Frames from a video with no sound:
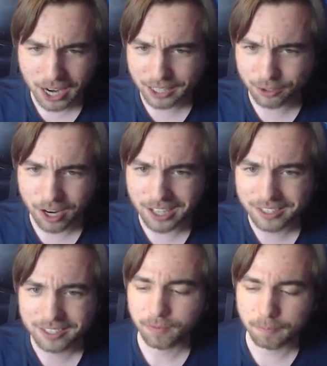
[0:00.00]

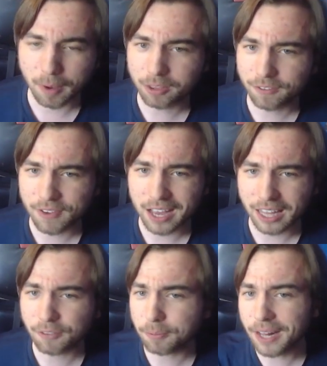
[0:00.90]
draws. Both are fine.
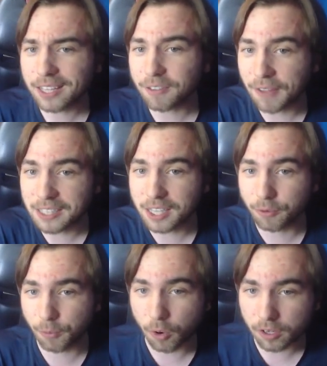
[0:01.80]
If you're playing
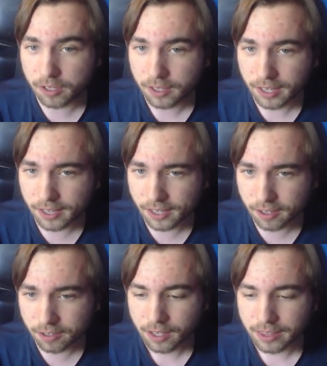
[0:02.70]
Defensing Roar in
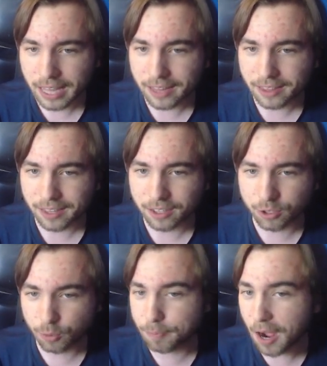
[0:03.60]
here, then
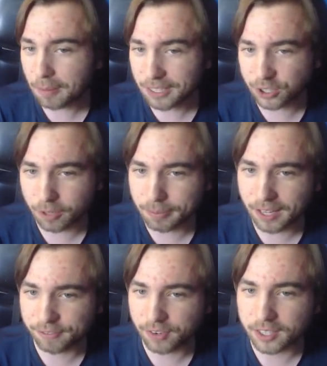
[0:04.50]
you probably should
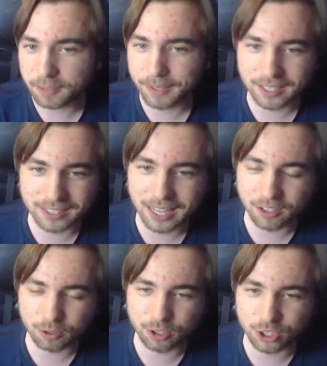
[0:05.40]
play fronts, because then
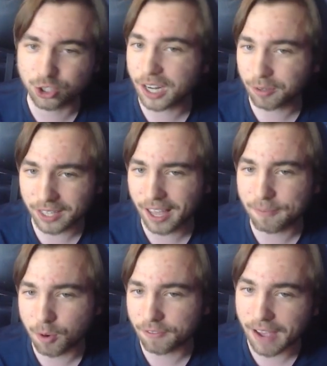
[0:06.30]
you just generally
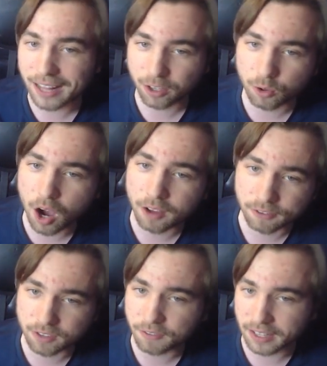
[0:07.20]
have more value off
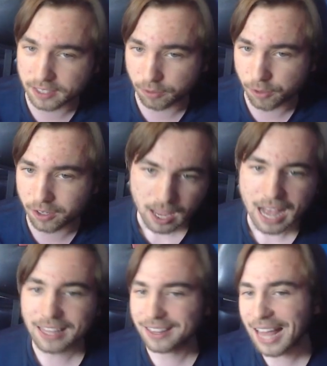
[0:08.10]
of Defensing Roar.
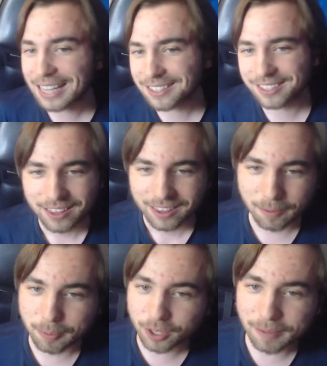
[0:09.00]
And then last,
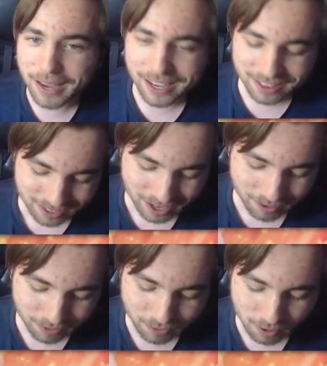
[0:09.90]
the boogeyman
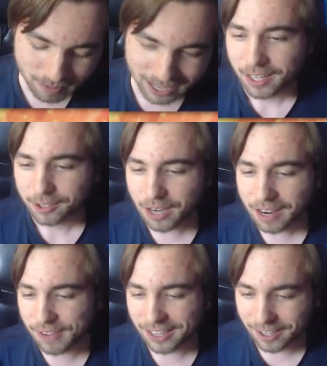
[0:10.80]
of the format,
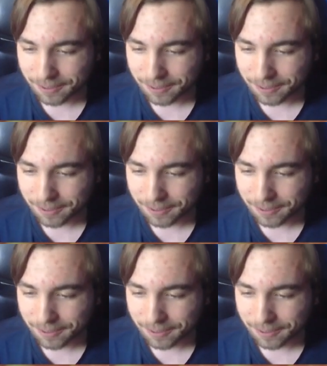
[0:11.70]
Drag Vader,